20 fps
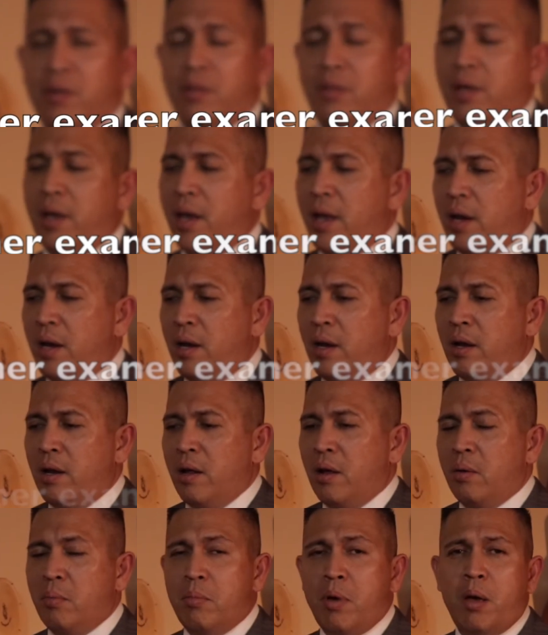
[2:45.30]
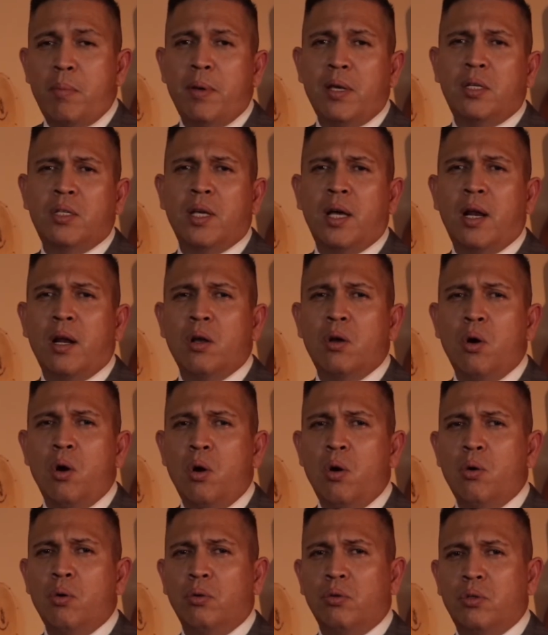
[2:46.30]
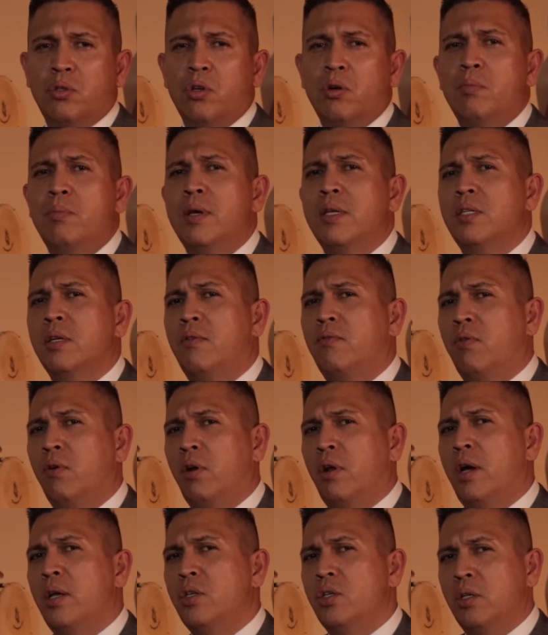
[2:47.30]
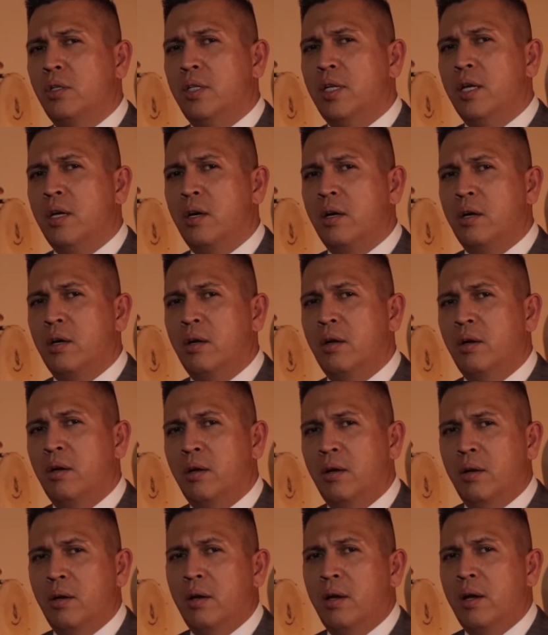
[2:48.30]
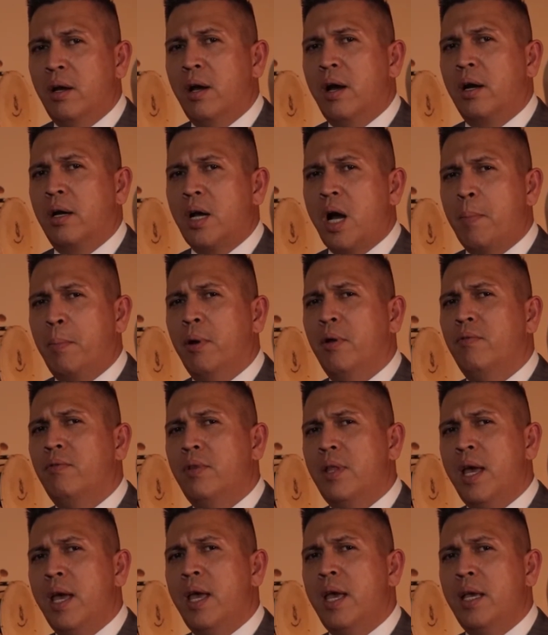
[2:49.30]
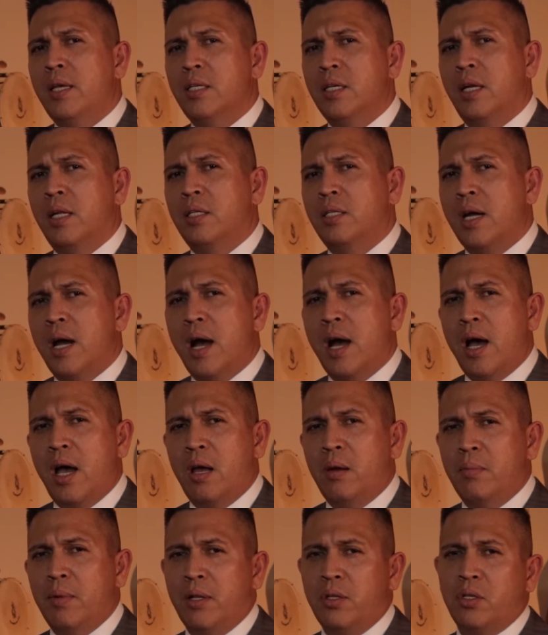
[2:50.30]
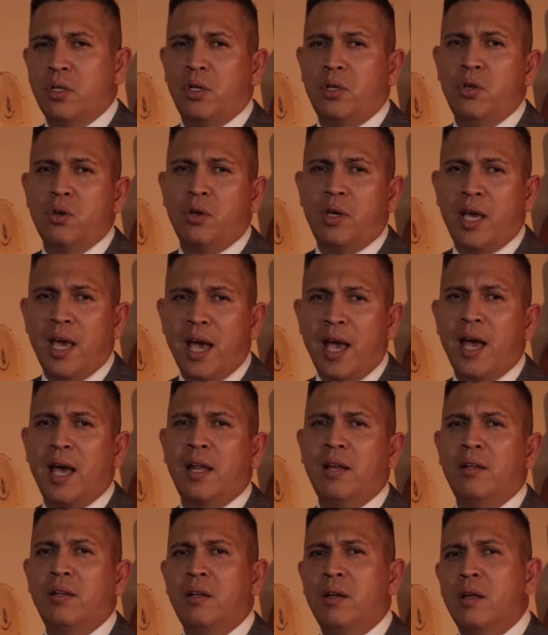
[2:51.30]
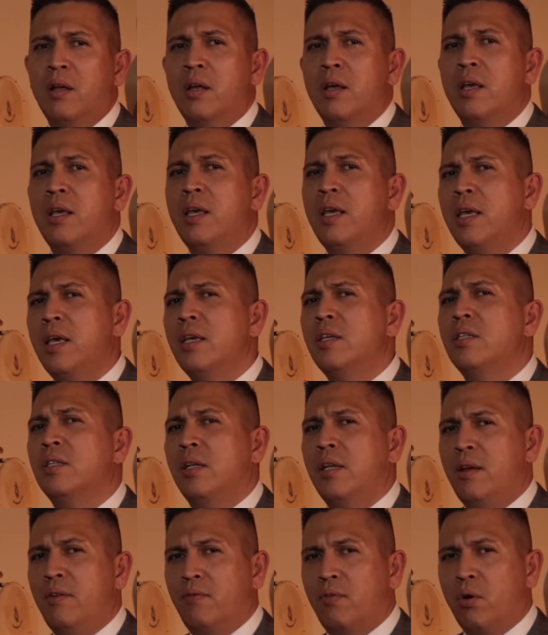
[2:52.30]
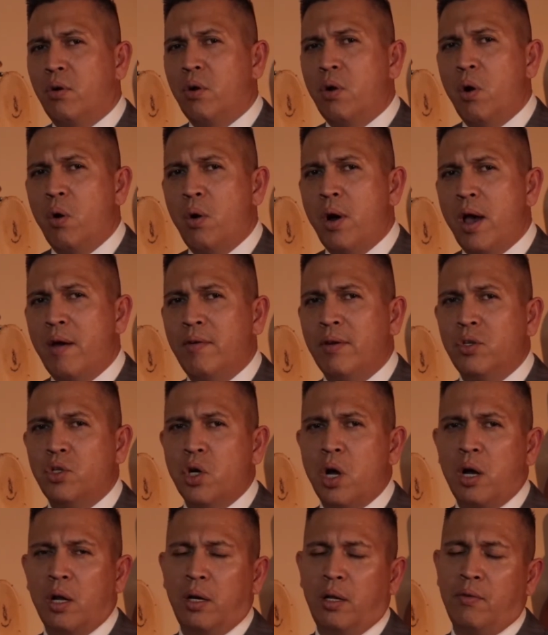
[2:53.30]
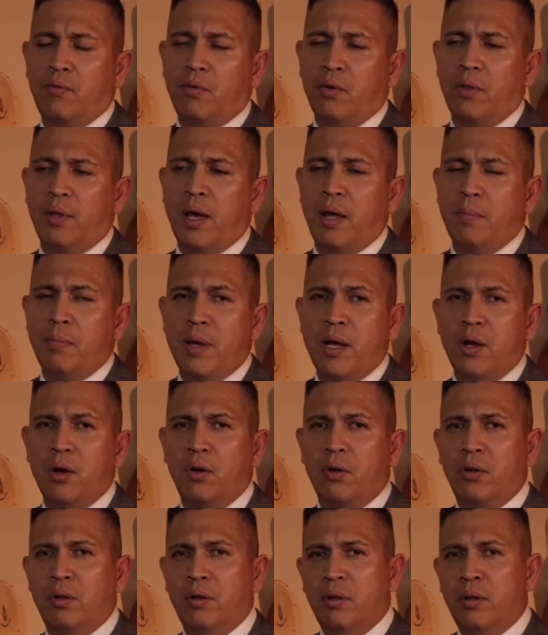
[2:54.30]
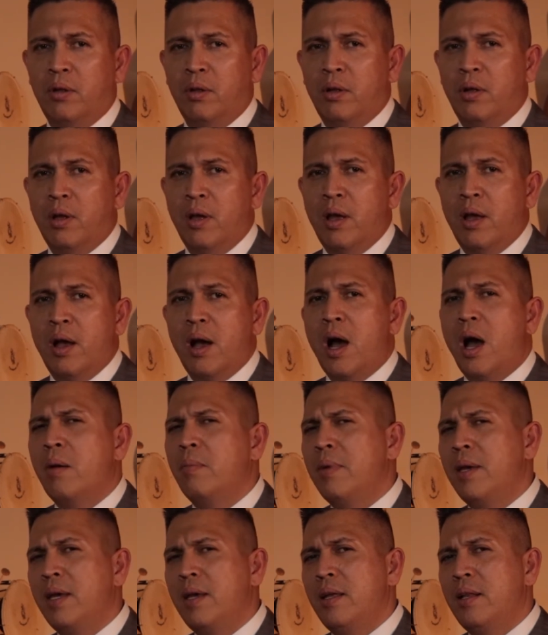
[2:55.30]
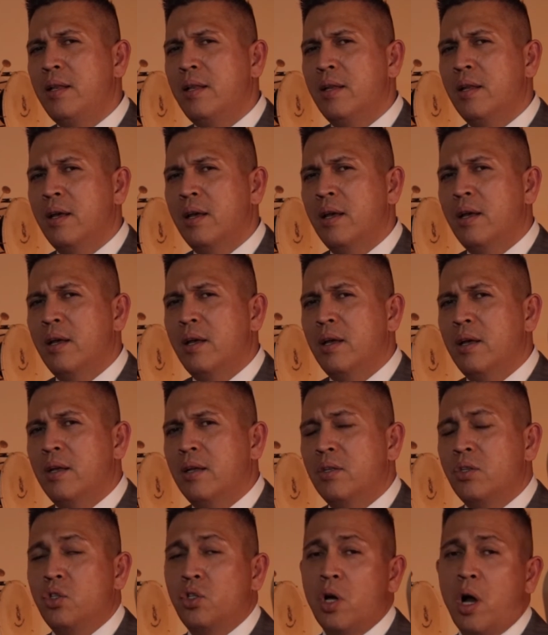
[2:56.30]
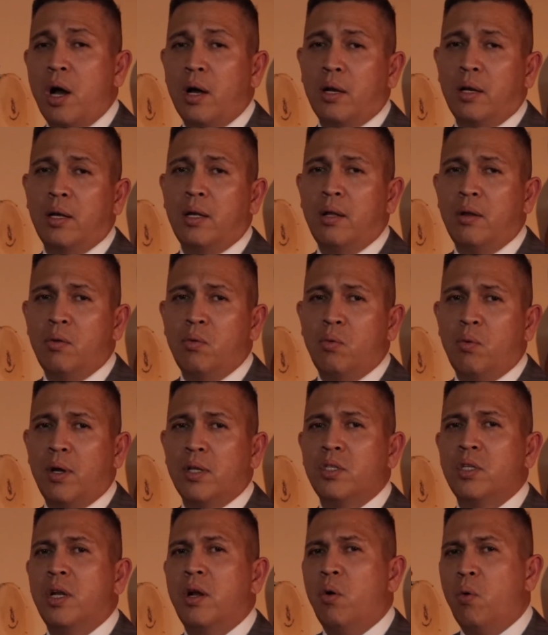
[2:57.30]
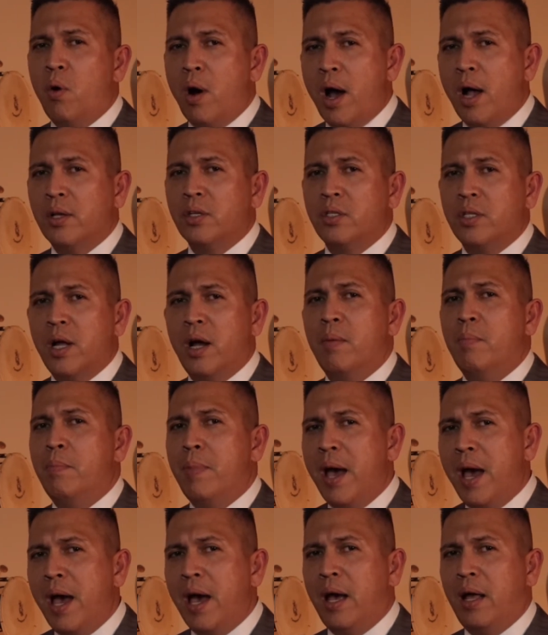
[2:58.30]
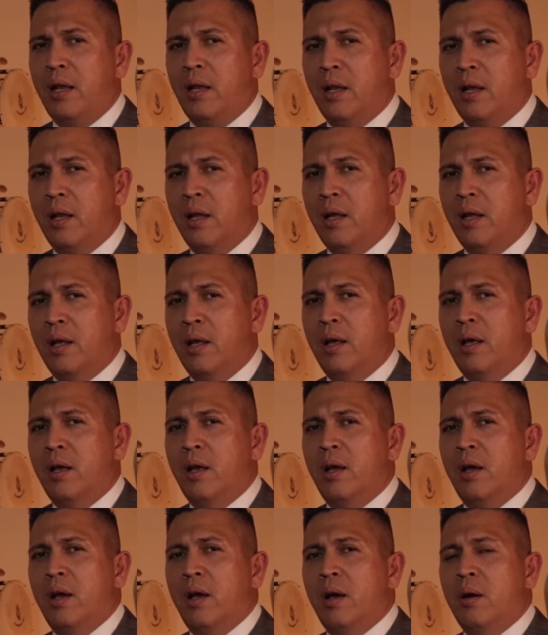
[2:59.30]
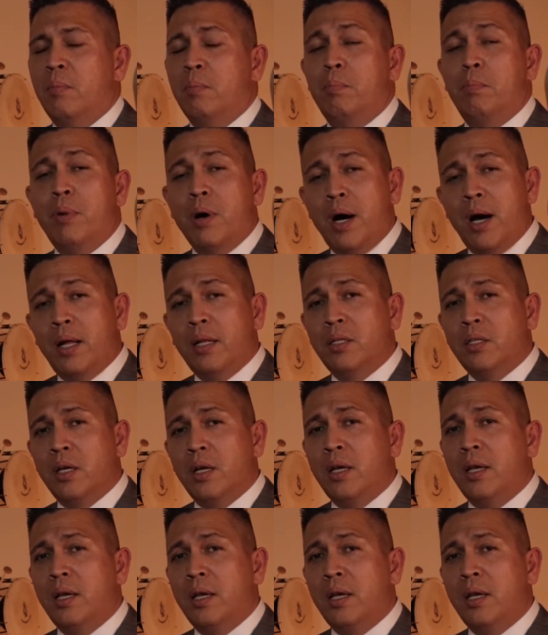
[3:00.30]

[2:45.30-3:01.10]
then maybe set a goal to miss it for lunch or dinner, a couple of days at a time until you can easily forego having chocolate for that meal. I mean, chocolate once in a while is not bad, but